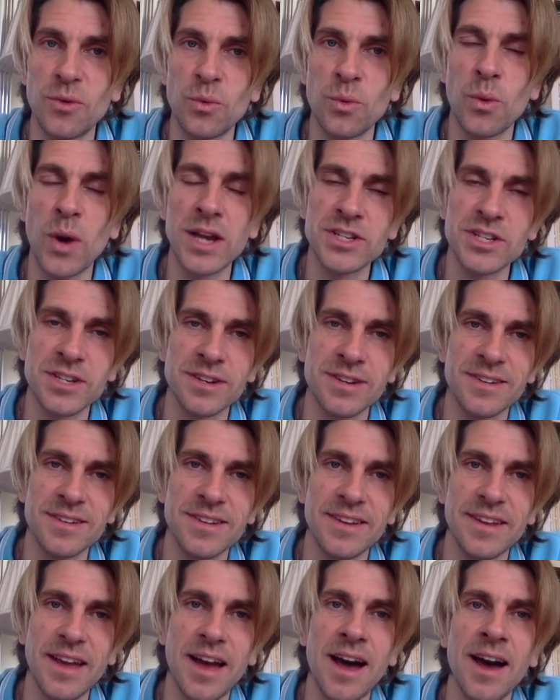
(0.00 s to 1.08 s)
Russian
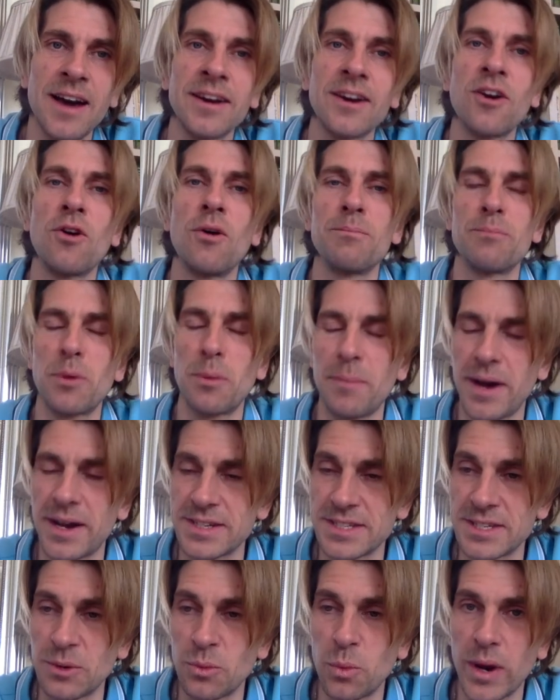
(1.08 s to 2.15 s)

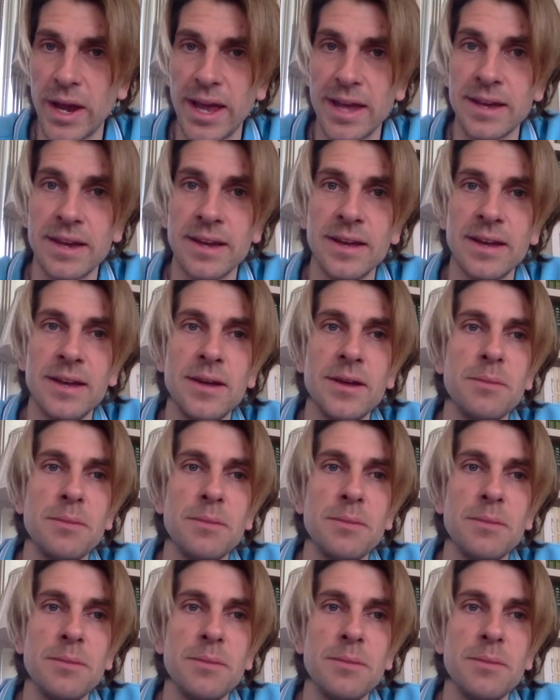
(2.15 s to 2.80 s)
uncompromising way